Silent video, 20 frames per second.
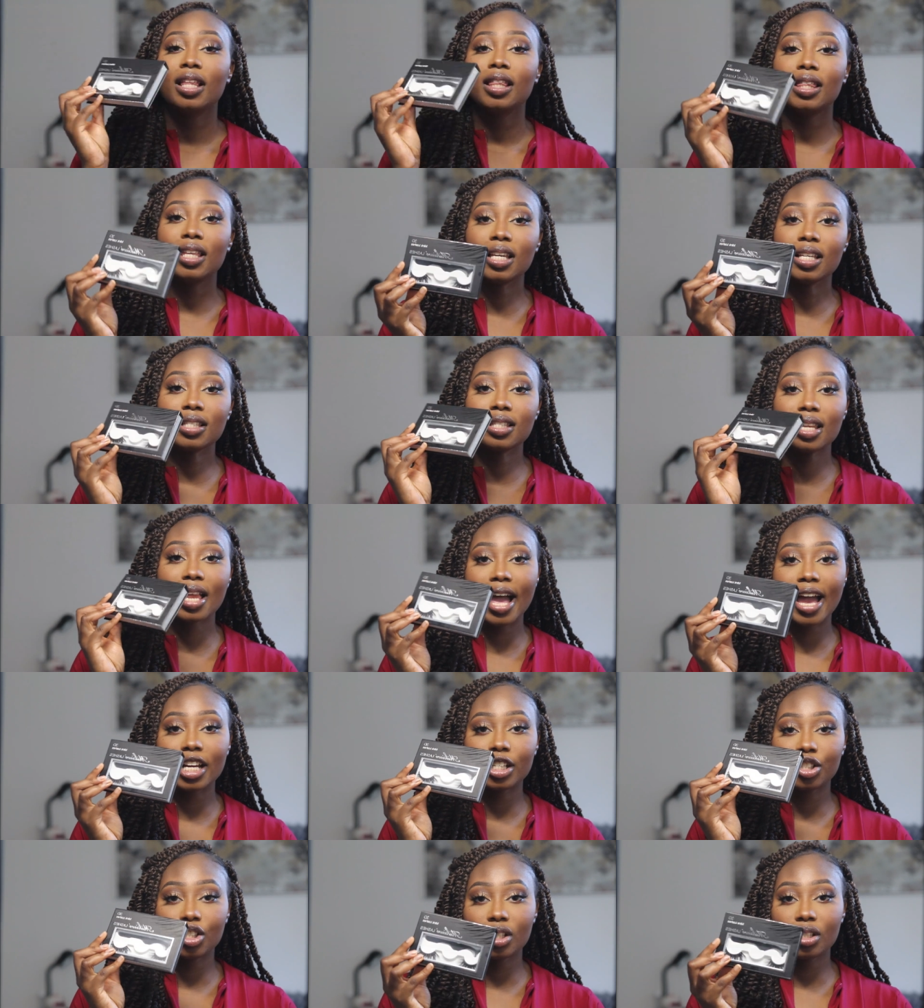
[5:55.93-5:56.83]
these
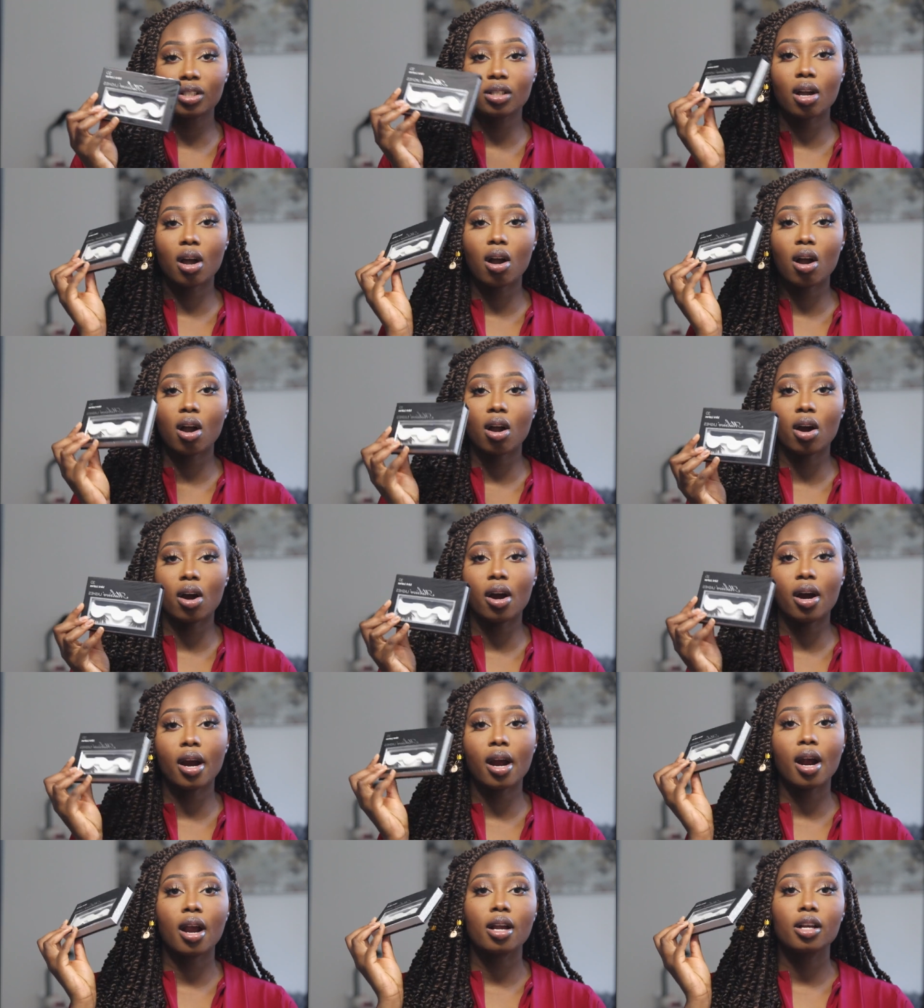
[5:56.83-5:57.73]
lashes
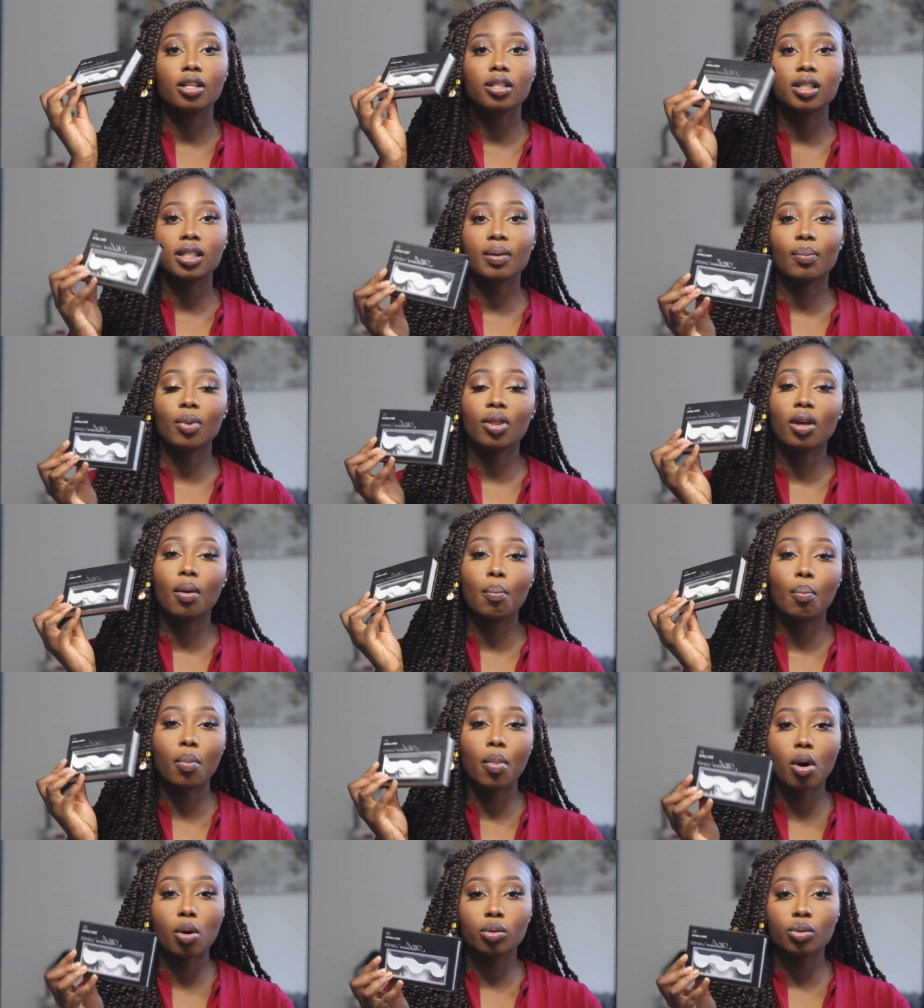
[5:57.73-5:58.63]
are some of the
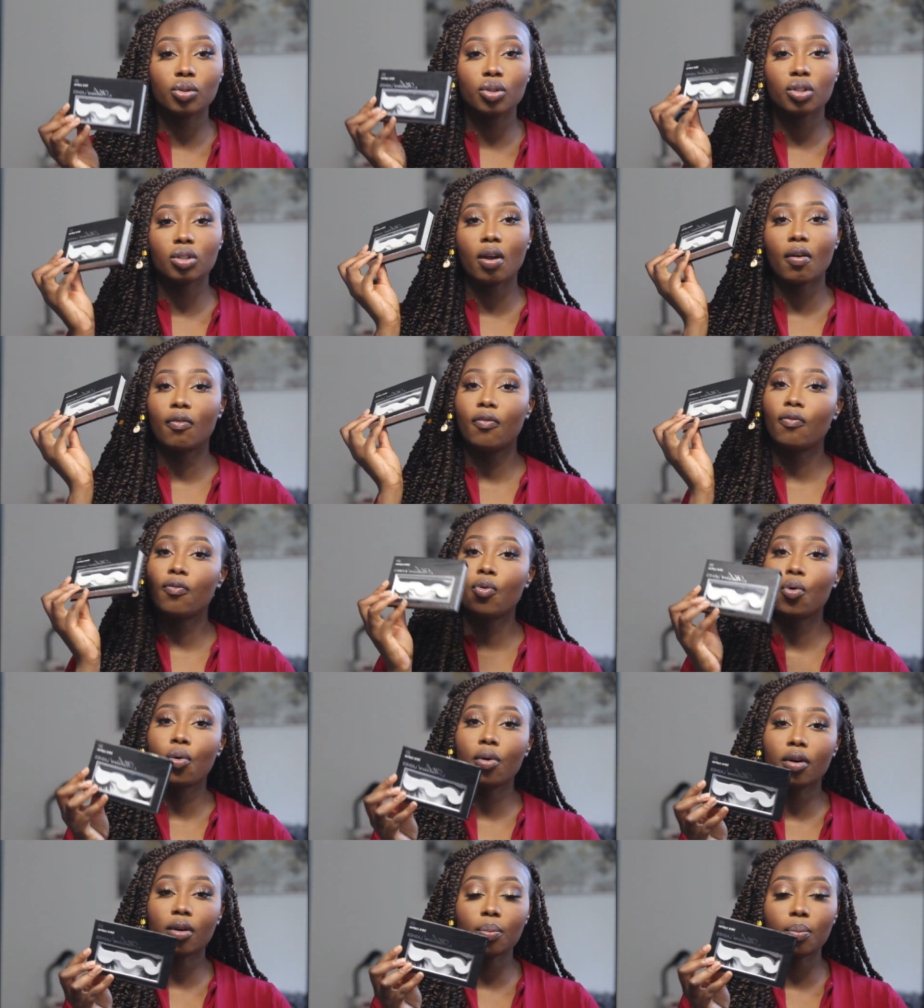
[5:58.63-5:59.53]
most
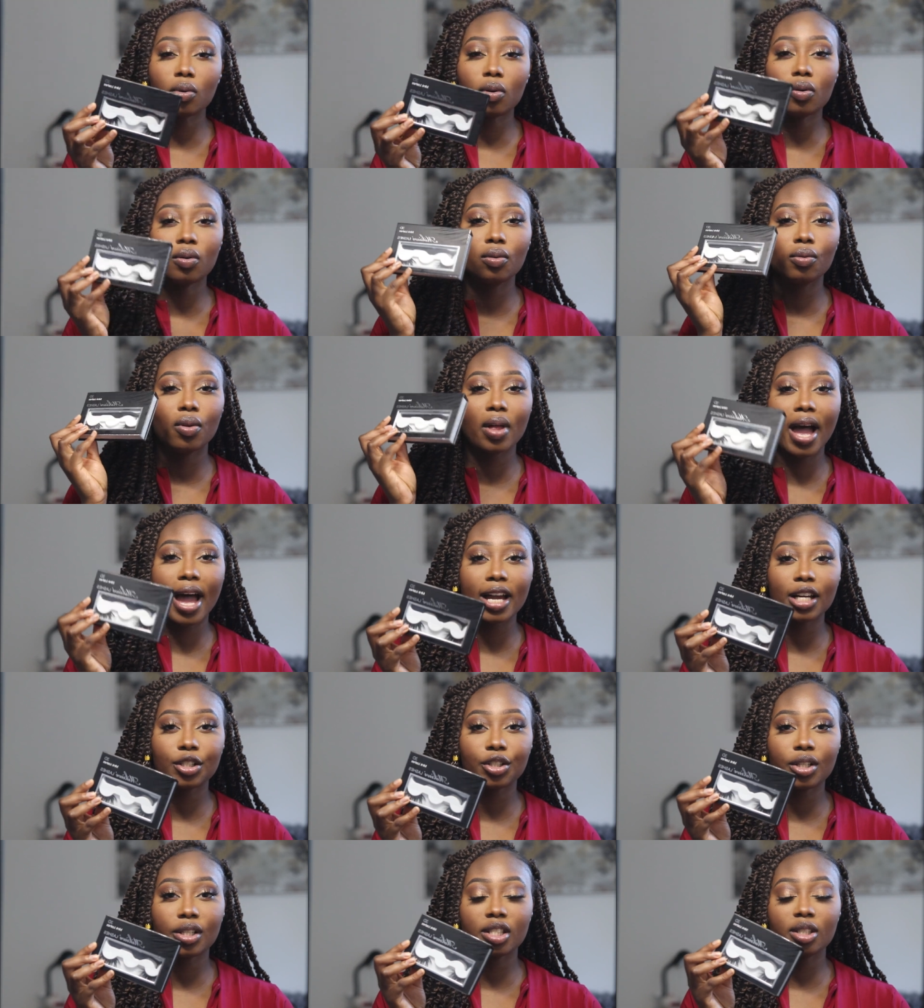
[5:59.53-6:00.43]
affordable
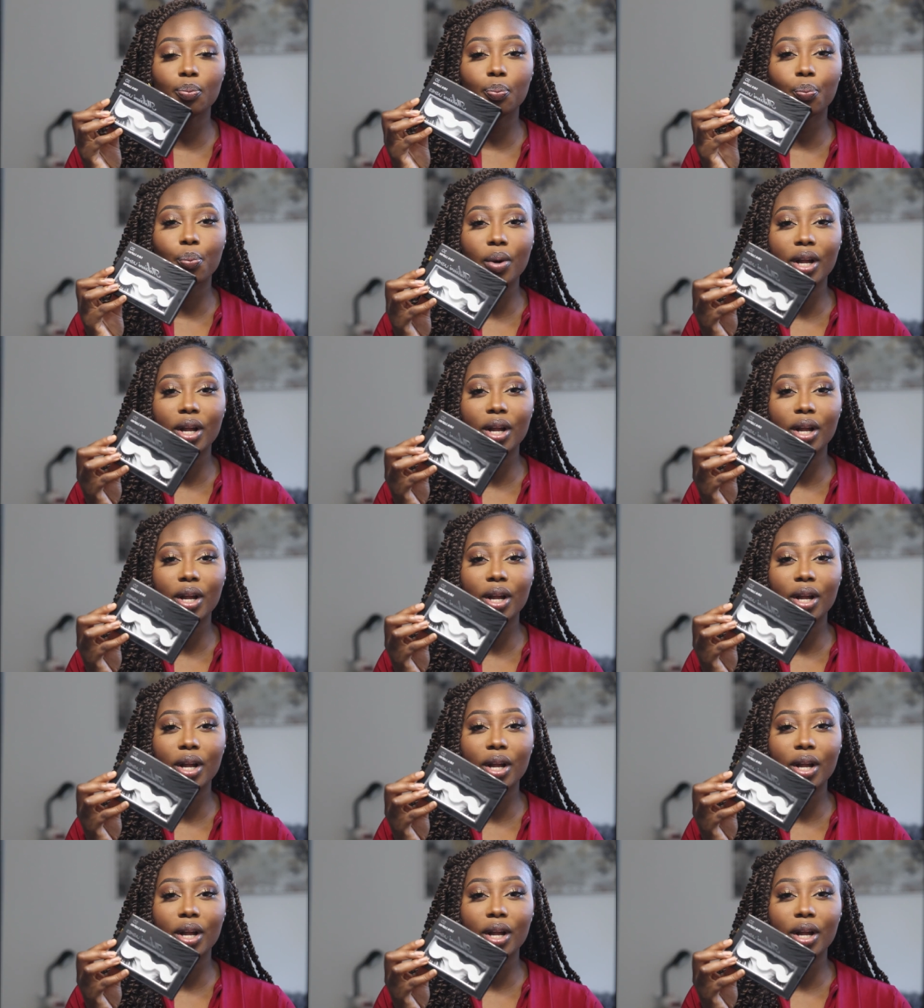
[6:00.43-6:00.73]
lashes,